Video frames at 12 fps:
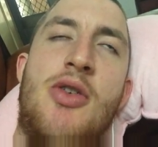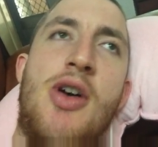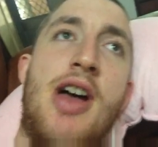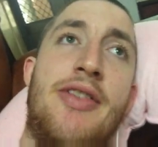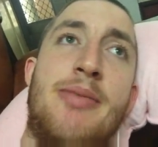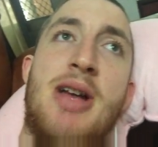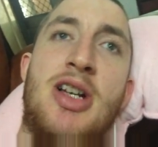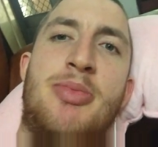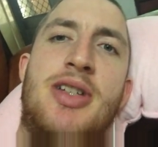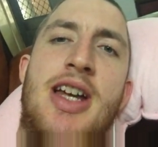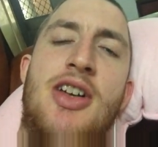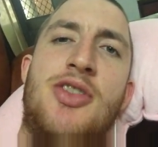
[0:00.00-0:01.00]
or having mashed
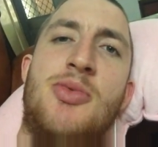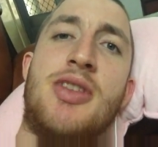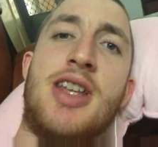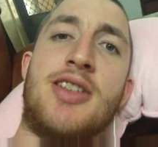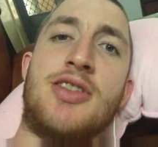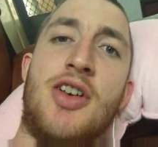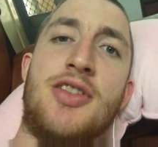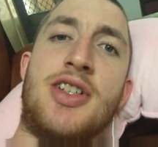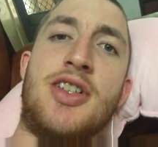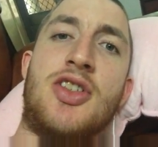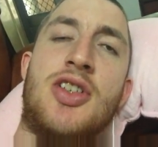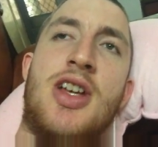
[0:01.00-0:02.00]
potatoes with their
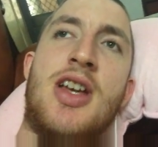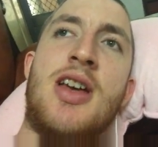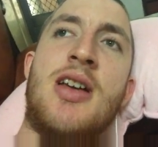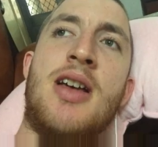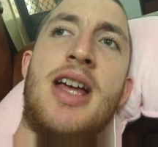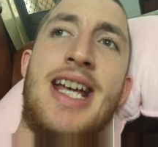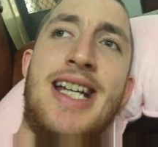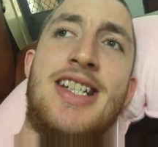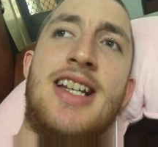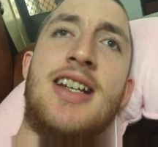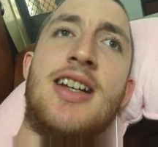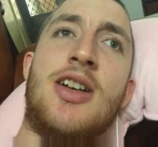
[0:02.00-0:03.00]
sausage.
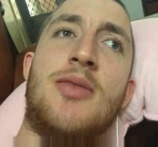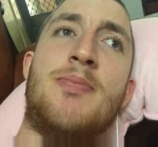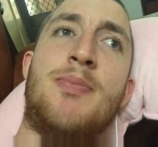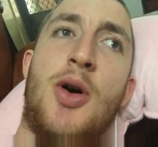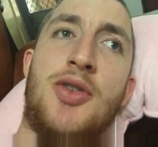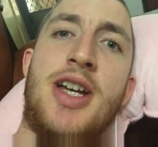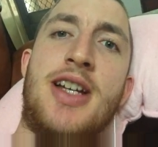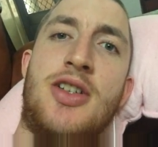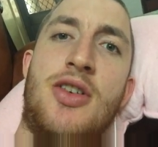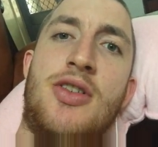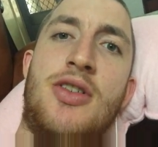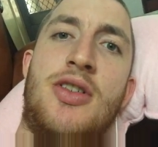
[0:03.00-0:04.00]
Eating
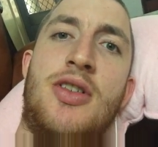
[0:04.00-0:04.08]
potato.